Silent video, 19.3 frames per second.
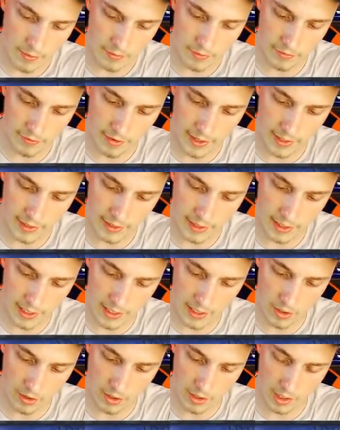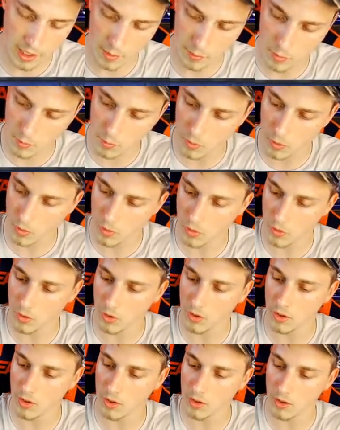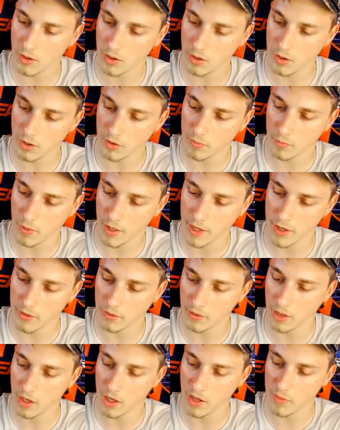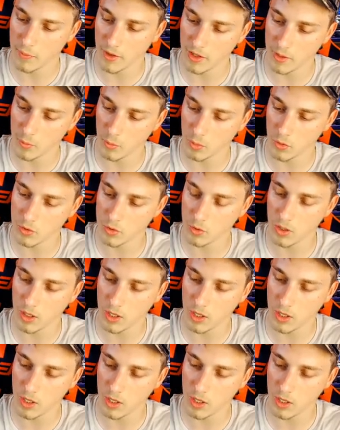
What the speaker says: Finally, got a couple more of my own Earthbound Immortal